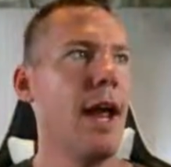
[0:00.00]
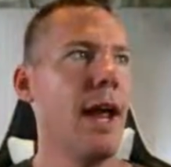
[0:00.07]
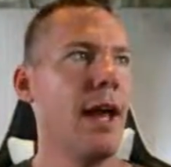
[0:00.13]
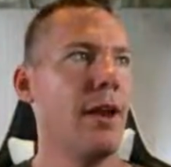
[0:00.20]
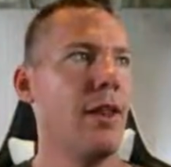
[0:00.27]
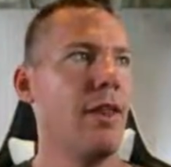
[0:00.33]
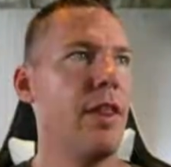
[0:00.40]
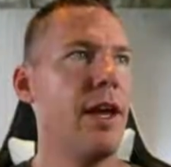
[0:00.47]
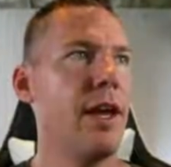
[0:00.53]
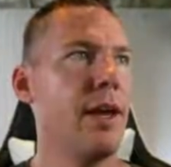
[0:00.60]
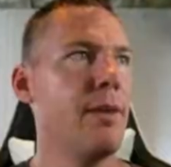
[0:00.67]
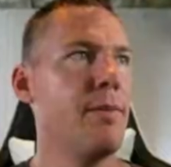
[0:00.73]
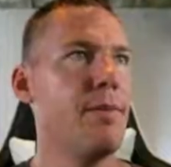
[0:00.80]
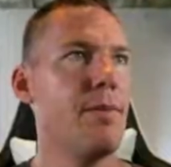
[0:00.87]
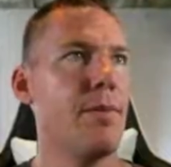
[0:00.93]
And
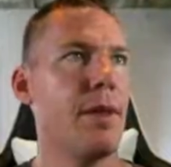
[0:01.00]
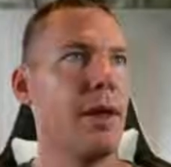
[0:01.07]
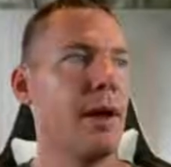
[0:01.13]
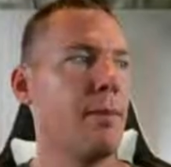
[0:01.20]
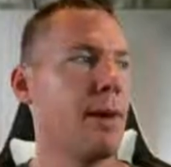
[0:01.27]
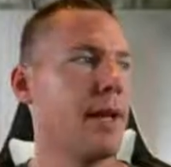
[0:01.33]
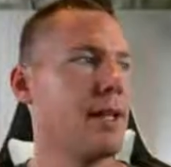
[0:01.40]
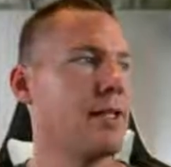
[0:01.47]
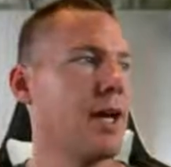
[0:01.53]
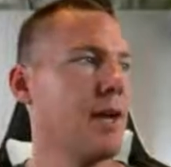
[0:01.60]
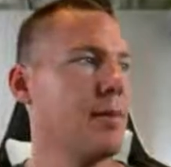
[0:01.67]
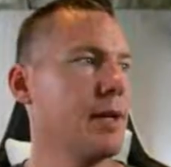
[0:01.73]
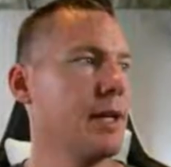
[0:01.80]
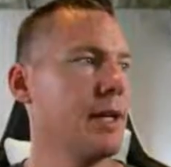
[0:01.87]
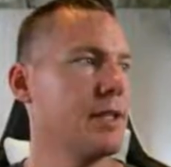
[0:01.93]
then by the
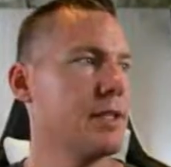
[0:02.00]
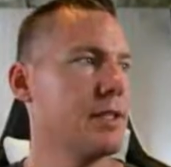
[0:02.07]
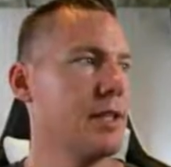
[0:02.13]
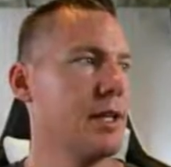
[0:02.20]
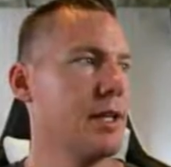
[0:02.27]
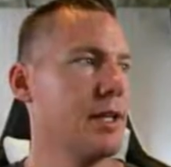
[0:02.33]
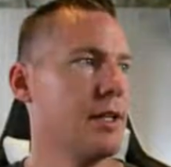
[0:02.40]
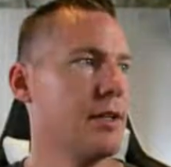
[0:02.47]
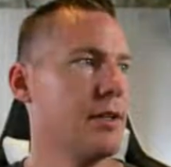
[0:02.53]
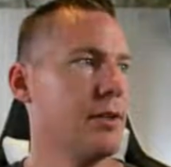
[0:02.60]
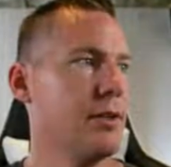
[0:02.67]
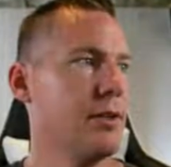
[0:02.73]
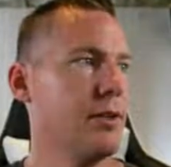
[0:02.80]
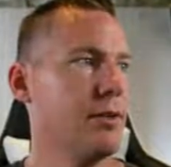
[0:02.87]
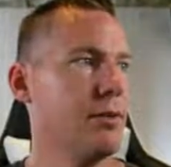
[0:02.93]
time it gets,
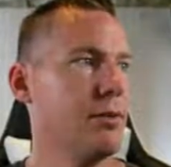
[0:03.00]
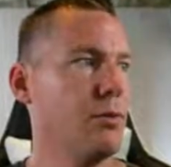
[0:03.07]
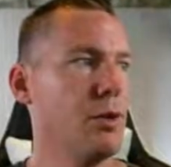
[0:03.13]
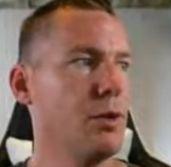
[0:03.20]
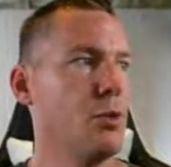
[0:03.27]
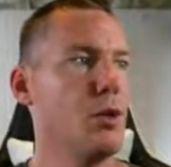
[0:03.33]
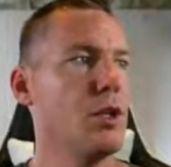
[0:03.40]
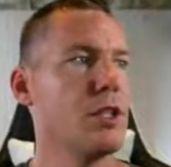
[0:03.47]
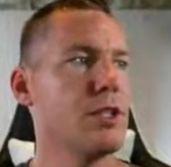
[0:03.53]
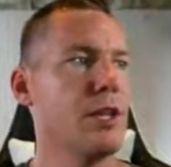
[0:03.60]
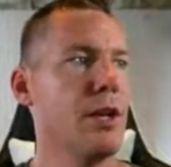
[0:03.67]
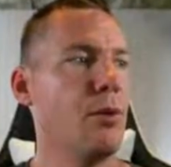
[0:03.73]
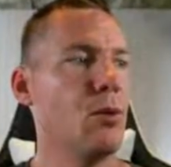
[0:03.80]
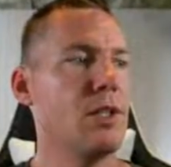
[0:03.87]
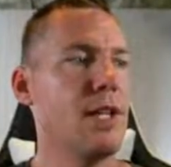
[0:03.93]
well, we'll
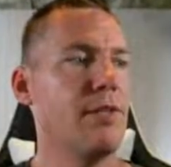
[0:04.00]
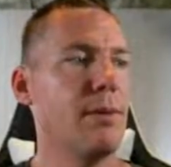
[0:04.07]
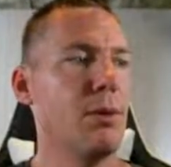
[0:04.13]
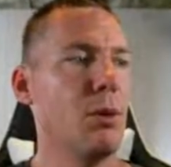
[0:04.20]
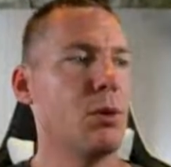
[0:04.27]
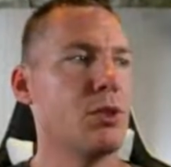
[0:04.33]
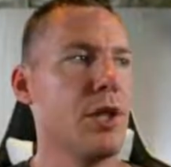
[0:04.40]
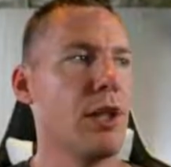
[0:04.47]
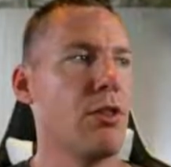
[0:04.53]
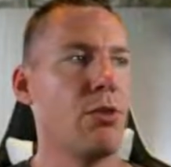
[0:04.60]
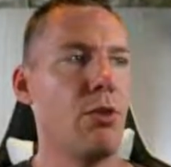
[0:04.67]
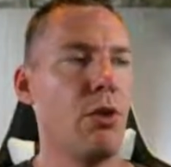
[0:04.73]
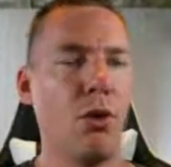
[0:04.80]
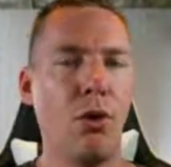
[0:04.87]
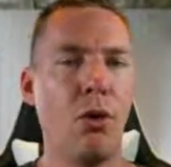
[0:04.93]
just have it pulsate
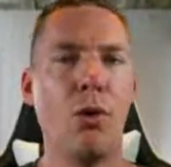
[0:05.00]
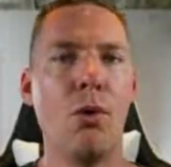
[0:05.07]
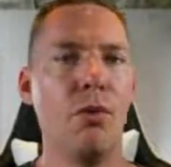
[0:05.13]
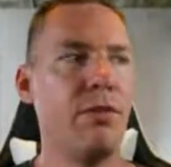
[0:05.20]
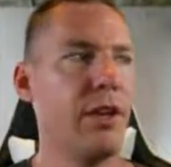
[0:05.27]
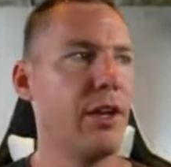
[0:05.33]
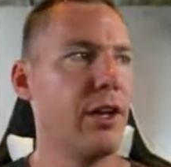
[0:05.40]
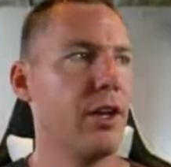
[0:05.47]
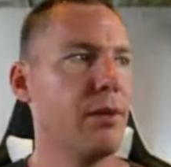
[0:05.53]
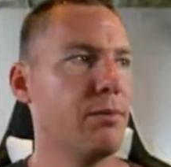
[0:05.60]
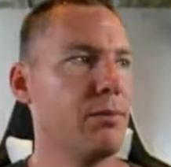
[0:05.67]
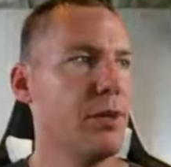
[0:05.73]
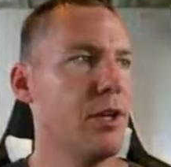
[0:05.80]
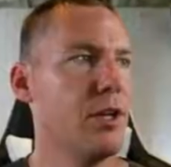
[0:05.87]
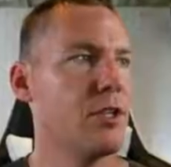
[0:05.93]
through the whole
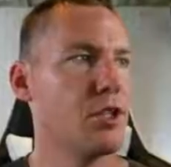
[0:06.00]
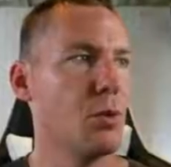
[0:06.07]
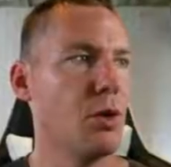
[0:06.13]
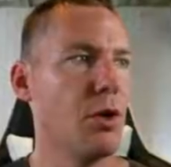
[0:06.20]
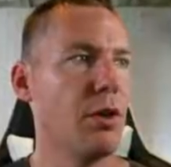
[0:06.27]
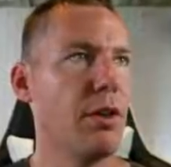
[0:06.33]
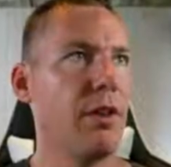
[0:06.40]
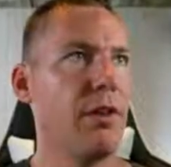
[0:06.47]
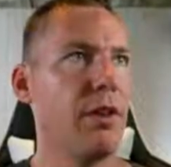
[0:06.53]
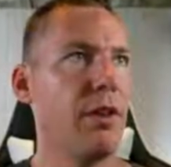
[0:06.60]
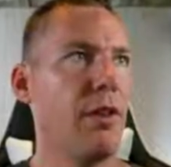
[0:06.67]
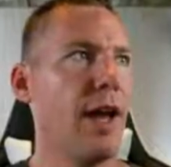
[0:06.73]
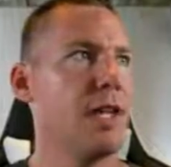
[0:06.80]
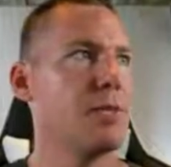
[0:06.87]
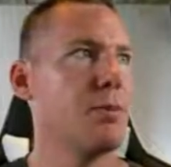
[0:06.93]
video. So we'll go to
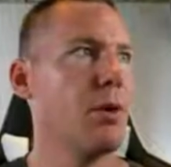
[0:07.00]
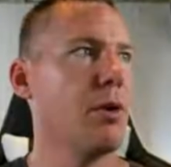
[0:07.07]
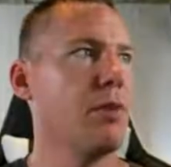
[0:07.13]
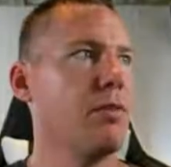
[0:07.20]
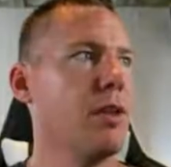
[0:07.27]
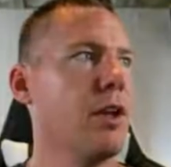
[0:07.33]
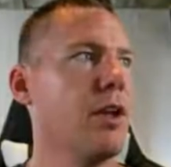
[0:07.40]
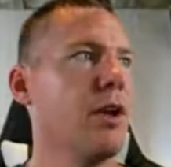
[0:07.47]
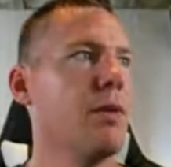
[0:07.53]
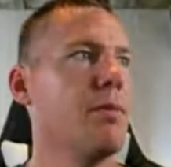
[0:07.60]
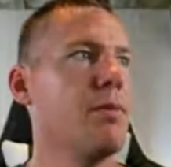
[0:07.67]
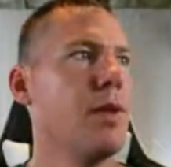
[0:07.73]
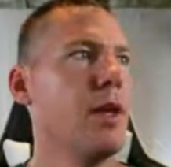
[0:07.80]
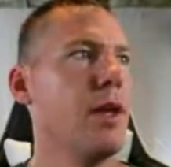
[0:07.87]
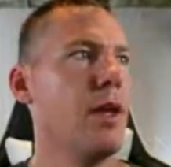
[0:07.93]
the last part of the
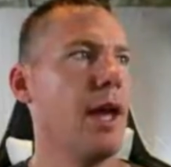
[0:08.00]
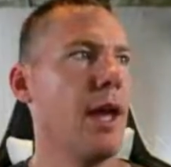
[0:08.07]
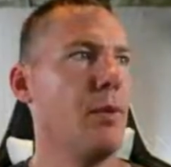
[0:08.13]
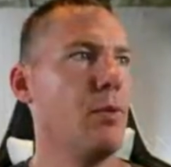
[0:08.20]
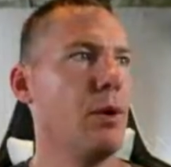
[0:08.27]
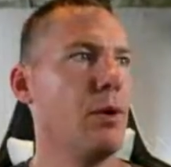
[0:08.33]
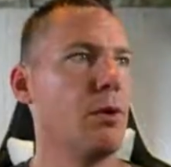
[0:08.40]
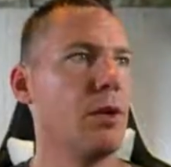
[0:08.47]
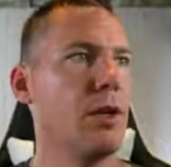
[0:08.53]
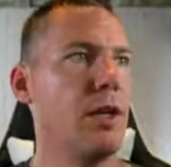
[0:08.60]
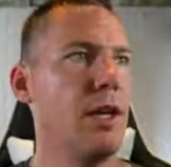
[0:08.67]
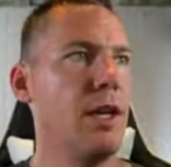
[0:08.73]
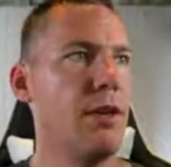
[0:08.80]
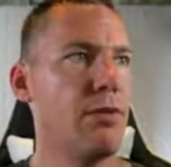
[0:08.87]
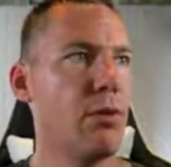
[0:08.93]
video and we'll
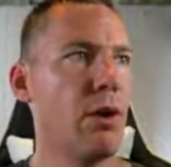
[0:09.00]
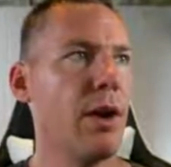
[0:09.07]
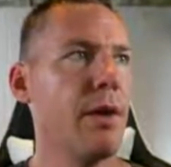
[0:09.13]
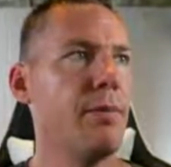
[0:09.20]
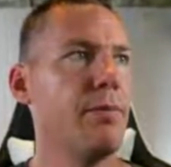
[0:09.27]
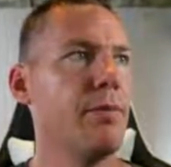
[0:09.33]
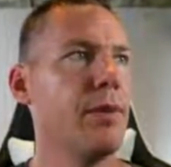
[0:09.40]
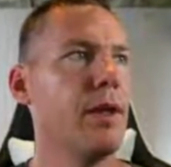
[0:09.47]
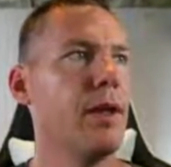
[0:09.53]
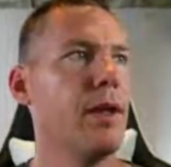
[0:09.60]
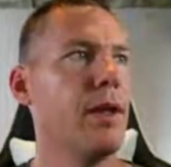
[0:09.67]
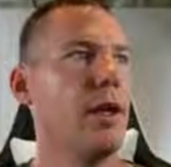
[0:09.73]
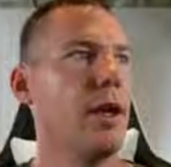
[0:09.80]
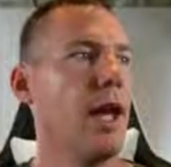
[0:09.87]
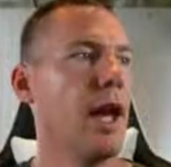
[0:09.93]
keyframe,
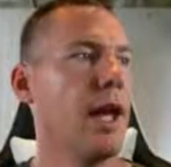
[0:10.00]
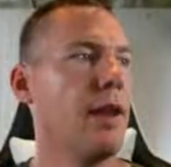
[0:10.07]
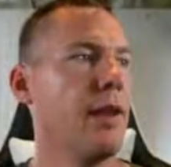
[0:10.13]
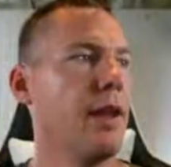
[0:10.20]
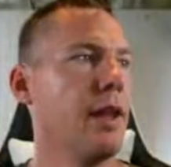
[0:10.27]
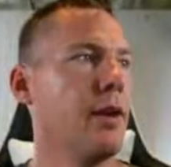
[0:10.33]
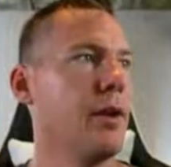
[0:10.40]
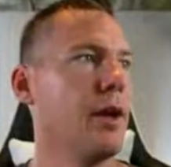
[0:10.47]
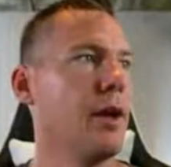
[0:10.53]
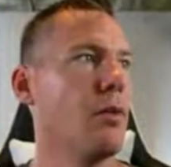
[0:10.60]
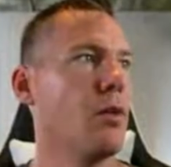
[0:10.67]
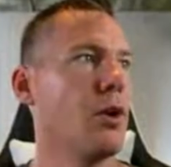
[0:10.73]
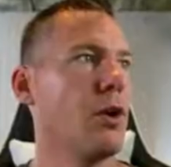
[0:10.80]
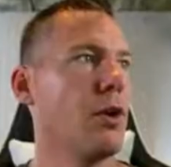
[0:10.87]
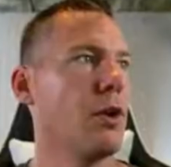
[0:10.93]
and then
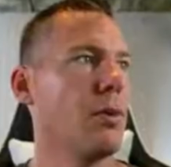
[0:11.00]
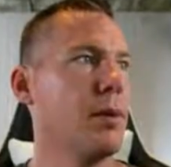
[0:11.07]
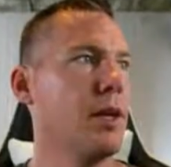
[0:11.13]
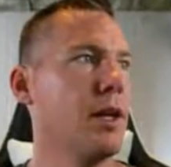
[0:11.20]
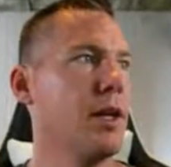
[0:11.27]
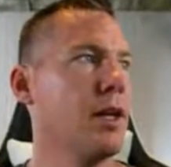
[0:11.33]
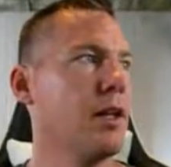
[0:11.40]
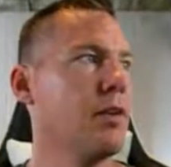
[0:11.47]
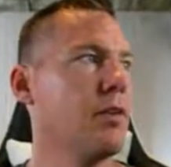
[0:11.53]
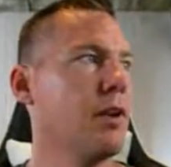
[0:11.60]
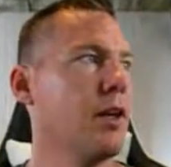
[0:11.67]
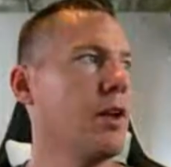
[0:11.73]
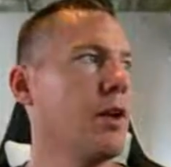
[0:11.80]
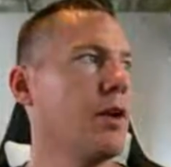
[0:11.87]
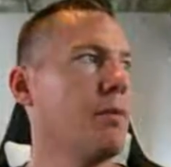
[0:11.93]
we'll go to the beginning of the
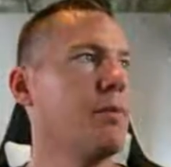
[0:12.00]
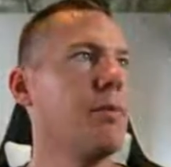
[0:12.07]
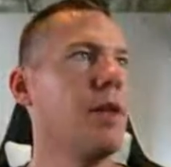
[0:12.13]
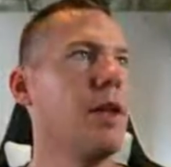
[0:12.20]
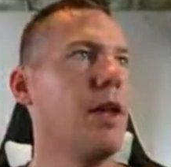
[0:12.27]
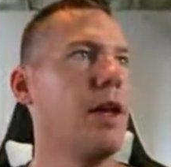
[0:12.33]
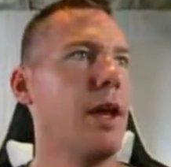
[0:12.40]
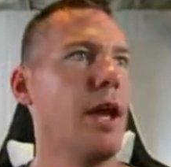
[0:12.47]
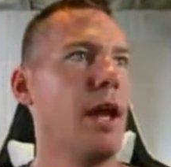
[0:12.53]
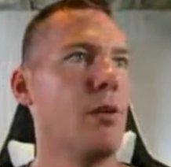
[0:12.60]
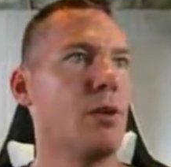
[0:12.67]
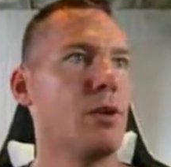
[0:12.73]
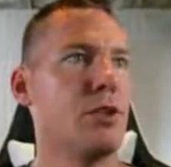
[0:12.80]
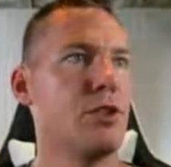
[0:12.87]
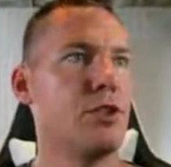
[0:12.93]
video
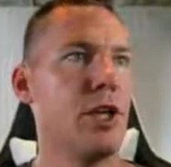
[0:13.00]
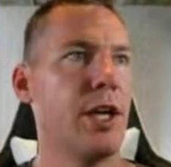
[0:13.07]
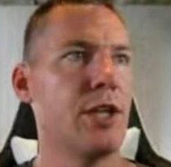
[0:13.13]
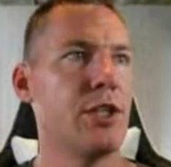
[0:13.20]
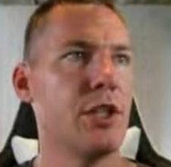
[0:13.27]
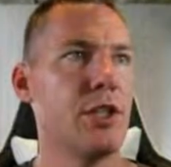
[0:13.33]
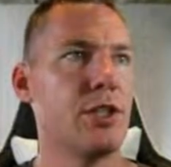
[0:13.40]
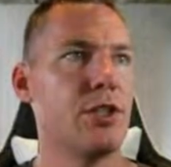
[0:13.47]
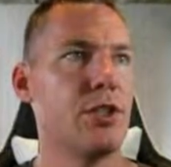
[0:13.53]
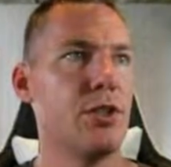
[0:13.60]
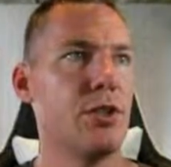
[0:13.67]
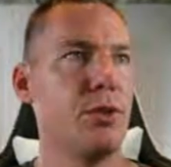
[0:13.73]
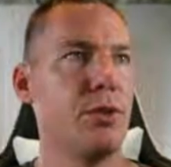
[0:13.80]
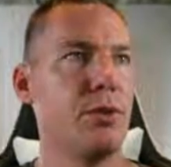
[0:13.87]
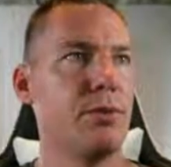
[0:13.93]
and we'll change this
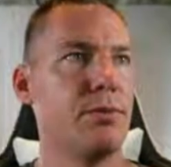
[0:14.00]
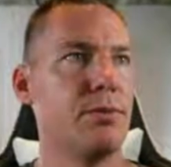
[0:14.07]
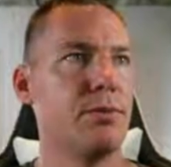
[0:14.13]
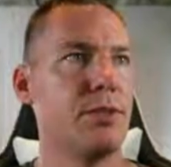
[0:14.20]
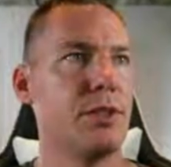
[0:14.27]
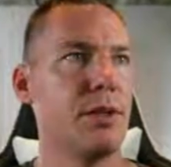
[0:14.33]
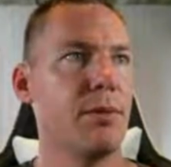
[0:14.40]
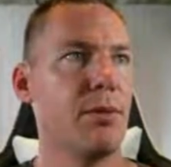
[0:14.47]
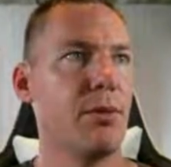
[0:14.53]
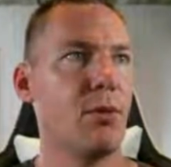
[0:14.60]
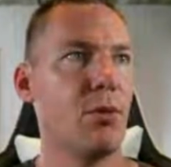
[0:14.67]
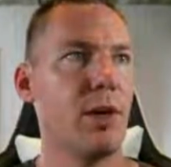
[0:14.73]
to some